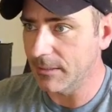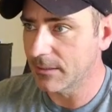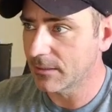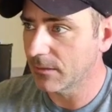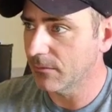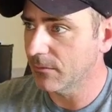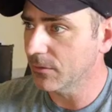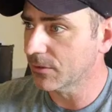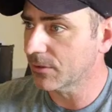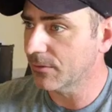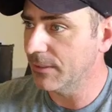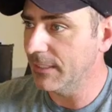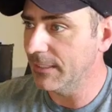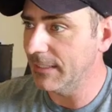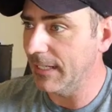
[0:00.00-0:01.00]
this full
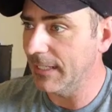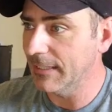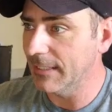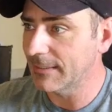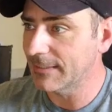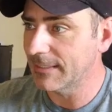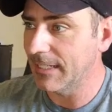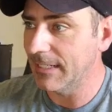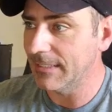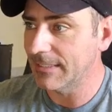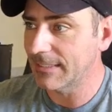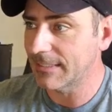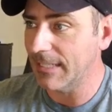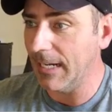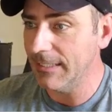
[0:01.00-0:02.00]
screen, and let's say
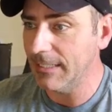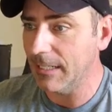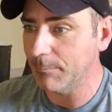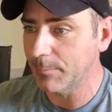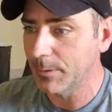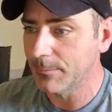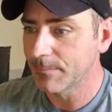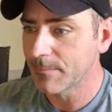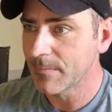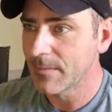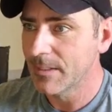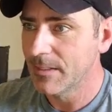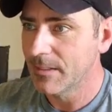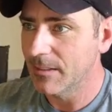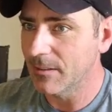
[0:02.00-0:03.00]
sign up,
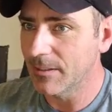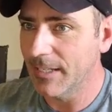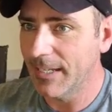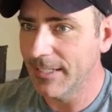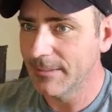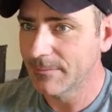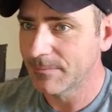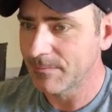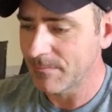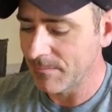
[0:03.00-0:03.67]
okay?